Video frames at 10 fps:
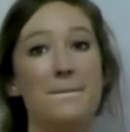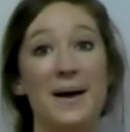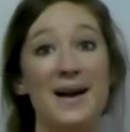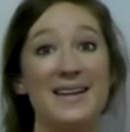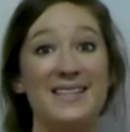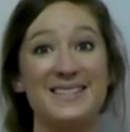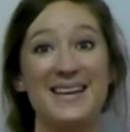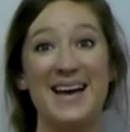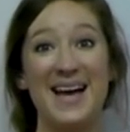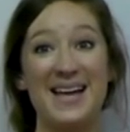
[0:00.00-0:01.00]
minus
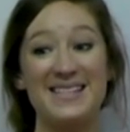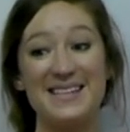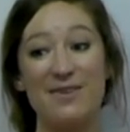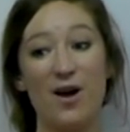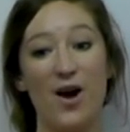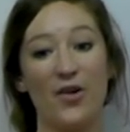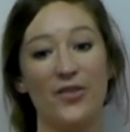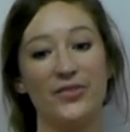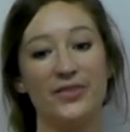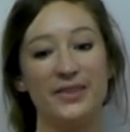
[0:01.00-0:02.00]
0.
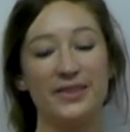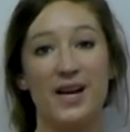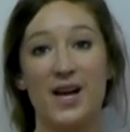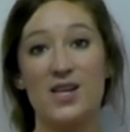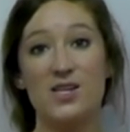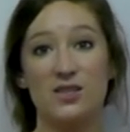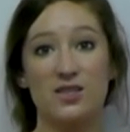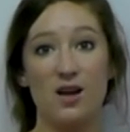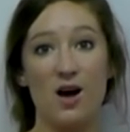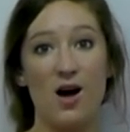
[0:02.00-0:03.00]

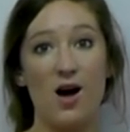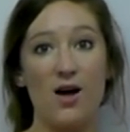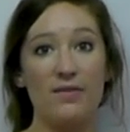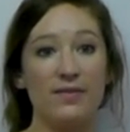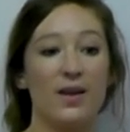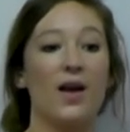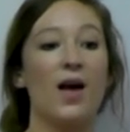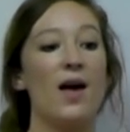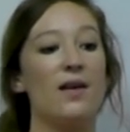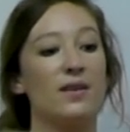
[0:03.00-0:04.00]

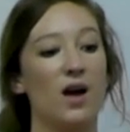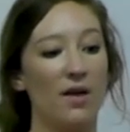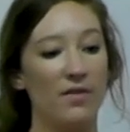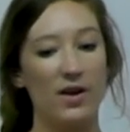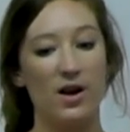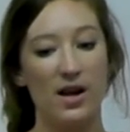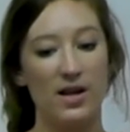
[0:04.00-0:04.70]
Solve and cover your